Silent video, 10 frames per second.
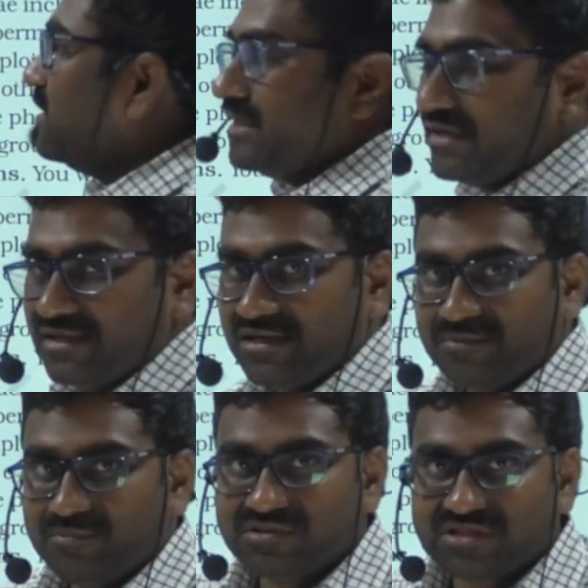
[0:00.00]
detail
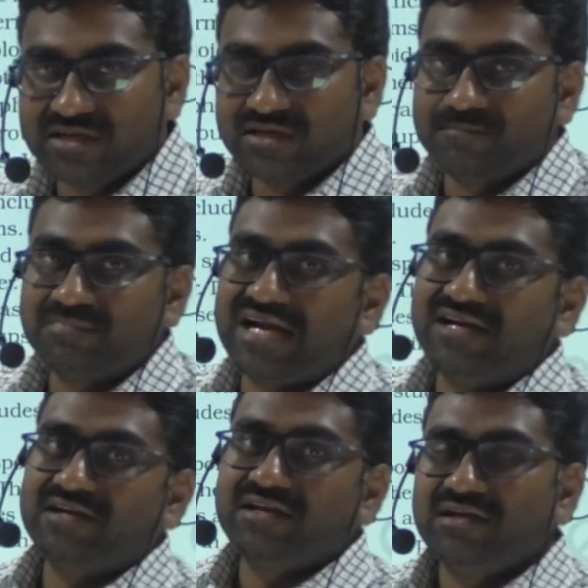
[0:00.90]
about the kingdom
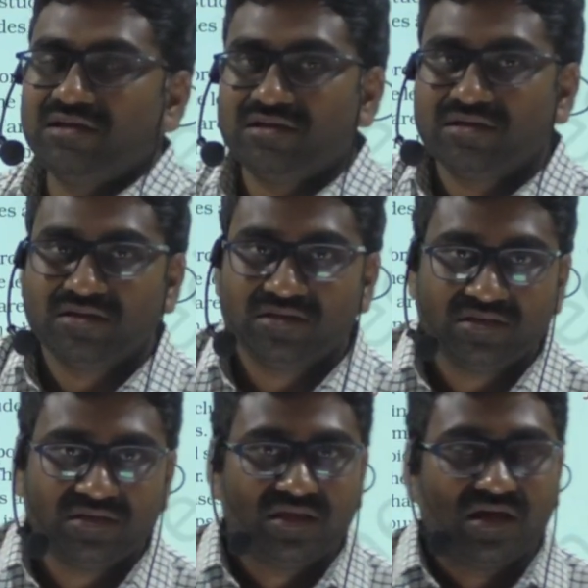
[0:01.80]
Plantae
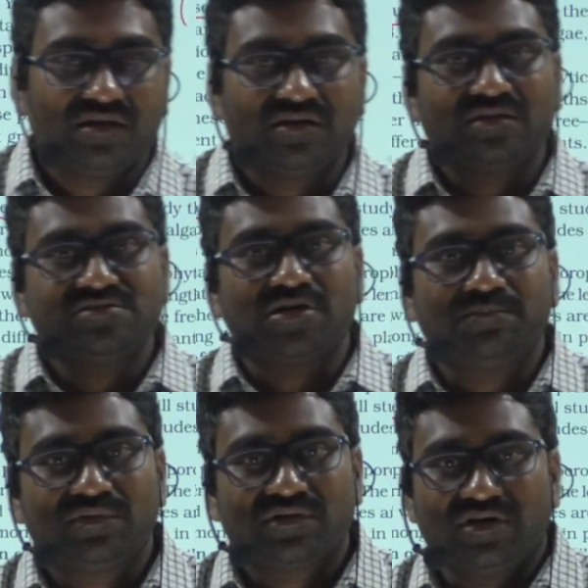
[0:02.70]
under the
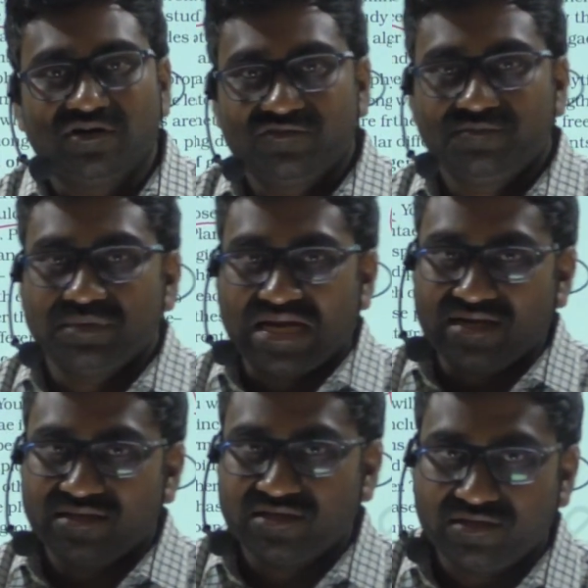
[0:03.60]
chapter of
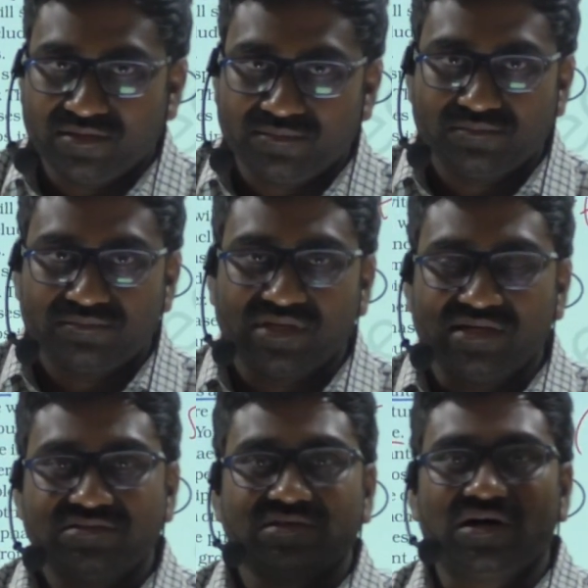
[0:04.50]
plant kingdom, that
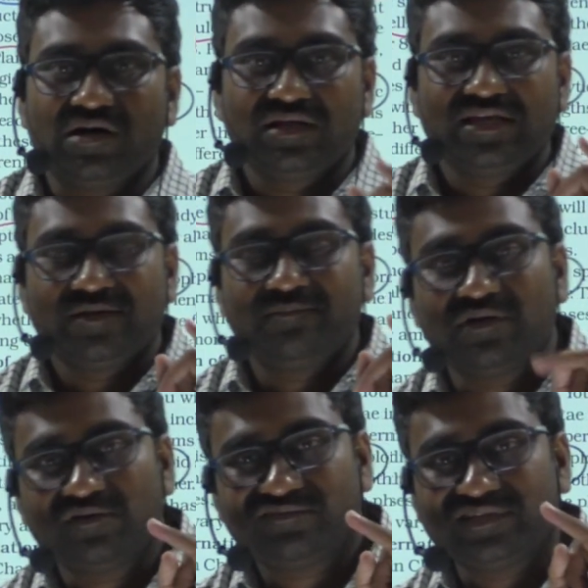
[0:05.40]
is algae,
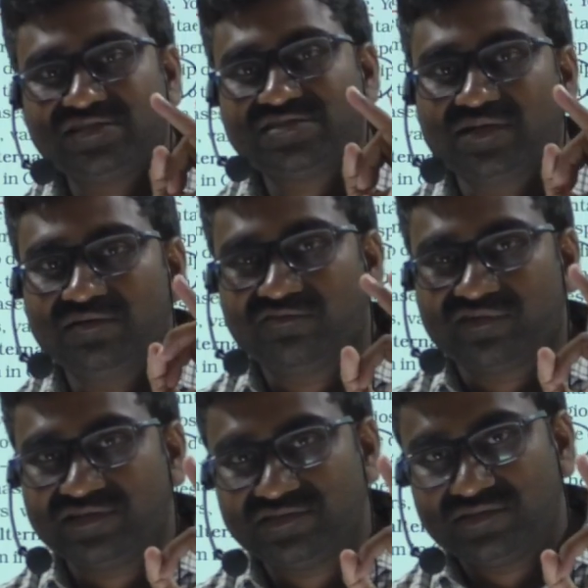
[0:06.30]
bryophytes,
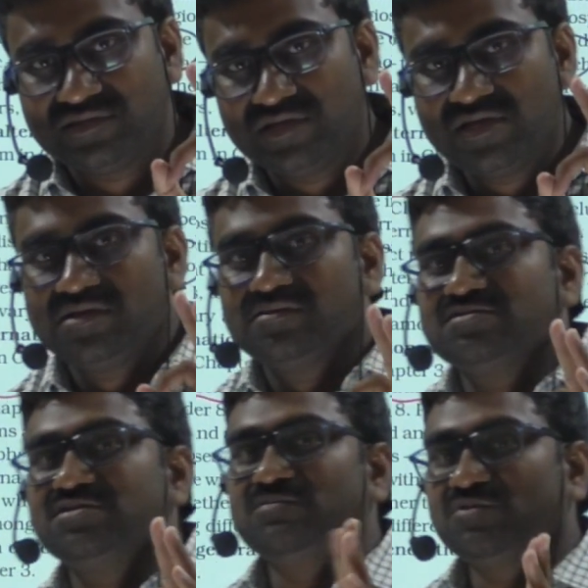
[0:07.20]
pteridophytes,
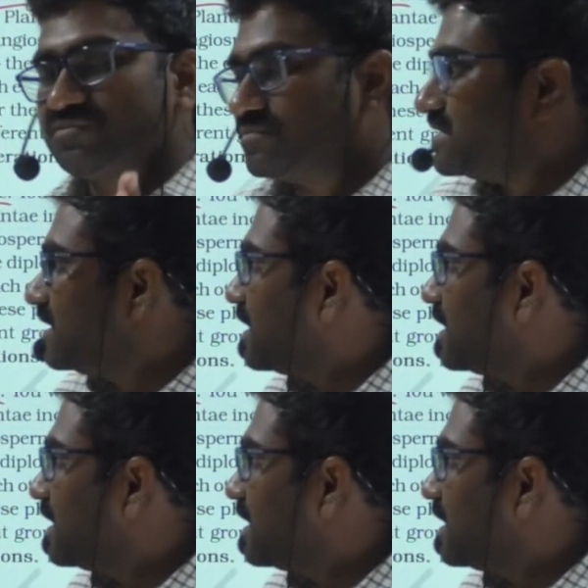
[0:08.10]
gymnosperms and